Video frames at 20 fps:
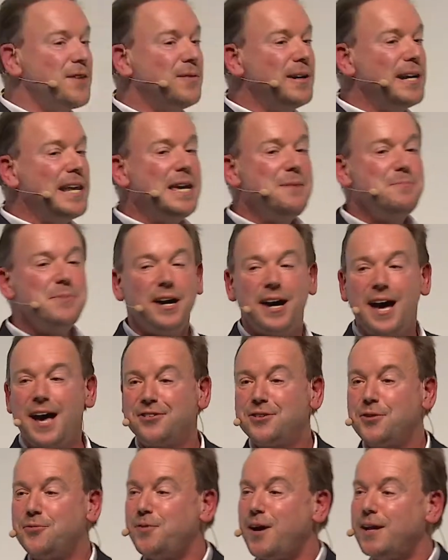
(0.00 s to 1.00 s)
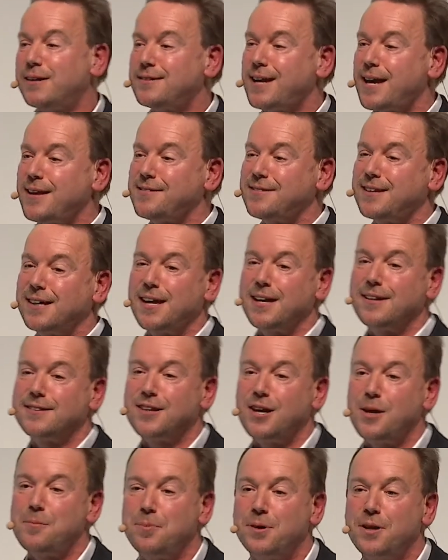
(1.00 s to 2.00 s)
of Lima has a fantastic
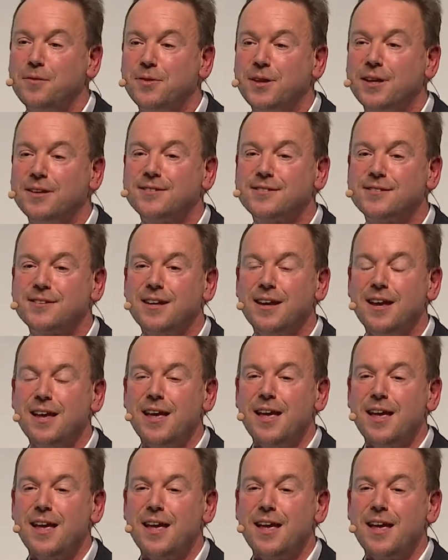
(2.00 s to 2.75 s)
example of this,